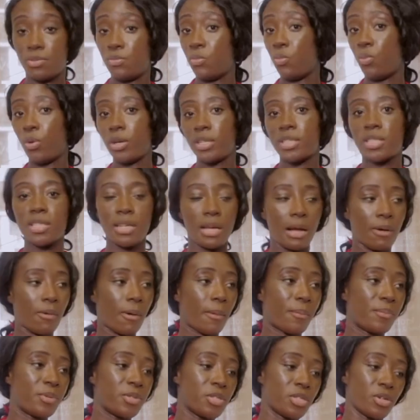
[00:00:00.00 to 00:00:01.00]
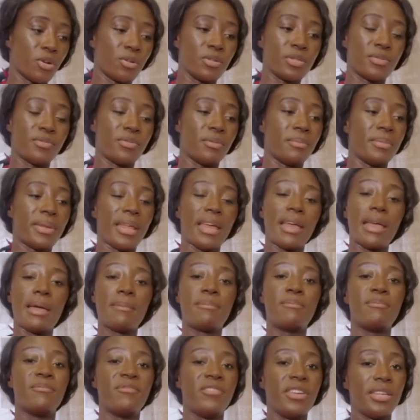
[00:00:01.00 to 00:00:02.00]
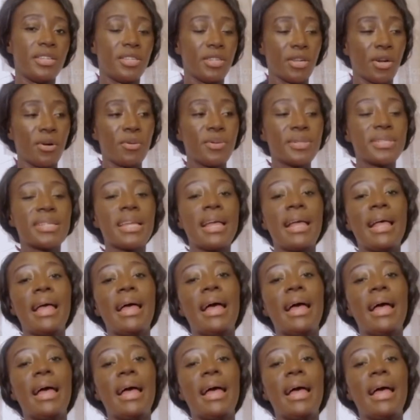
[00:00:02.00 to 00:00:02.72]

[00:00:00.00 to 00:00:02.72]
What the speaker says: watch our shows from their videos,